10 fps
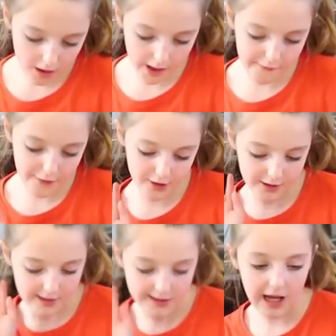I've
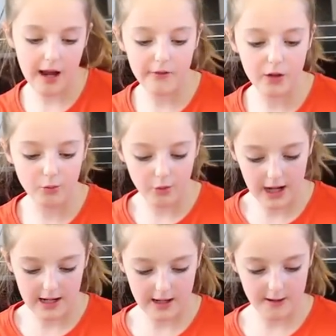got the David
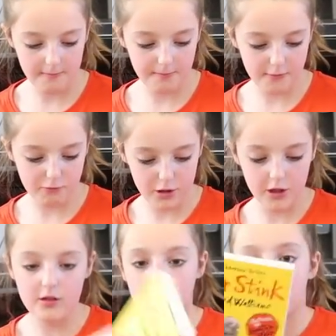Walliams
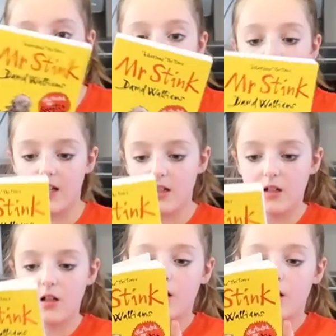books, The Stink.